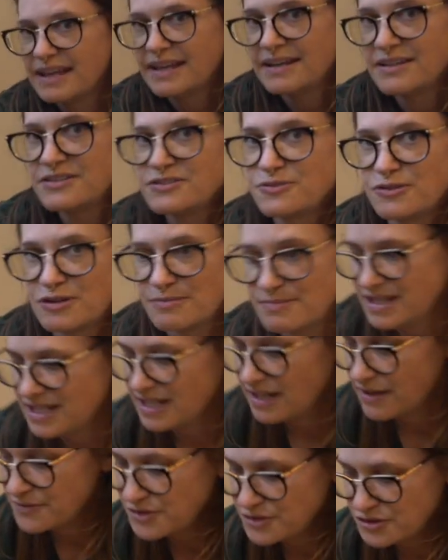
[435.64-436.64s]
an
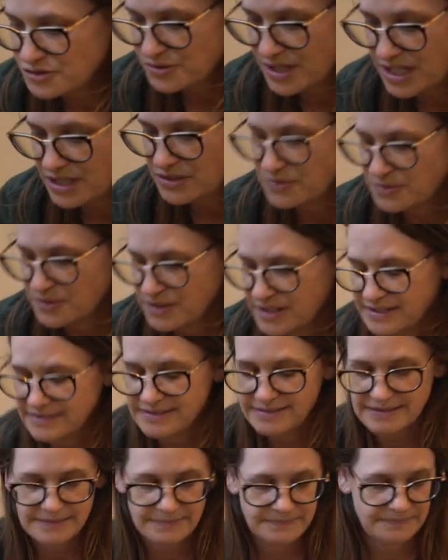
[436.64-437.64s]
assortment of string
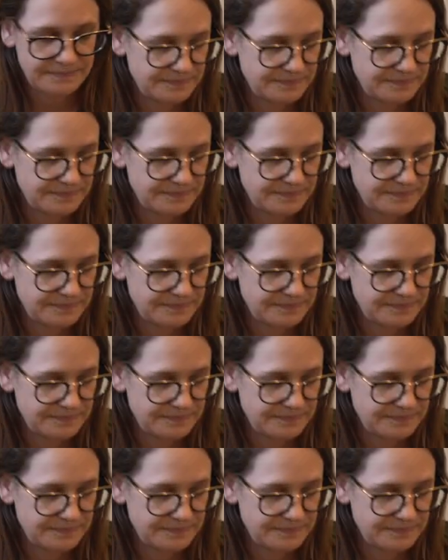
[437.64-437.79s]
toys.